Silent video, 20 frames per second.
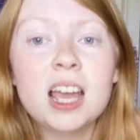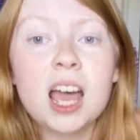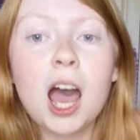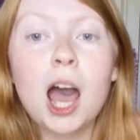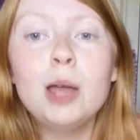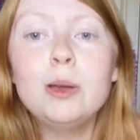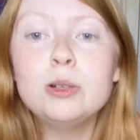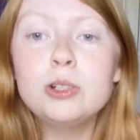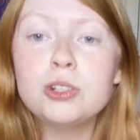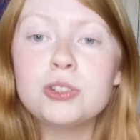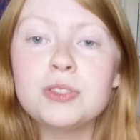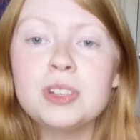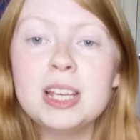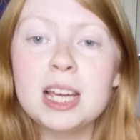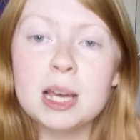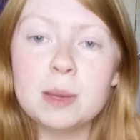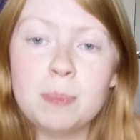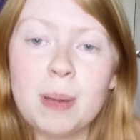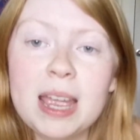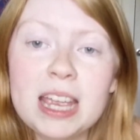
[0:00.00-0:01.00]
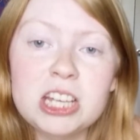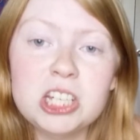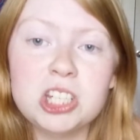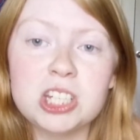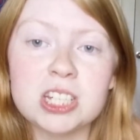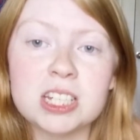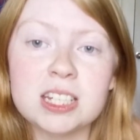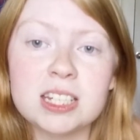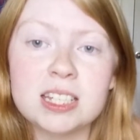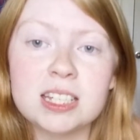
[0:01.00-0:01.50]
how you treat a
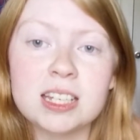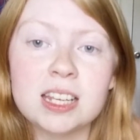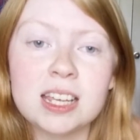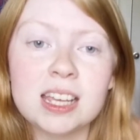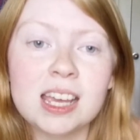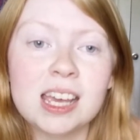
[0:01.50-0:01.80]
patient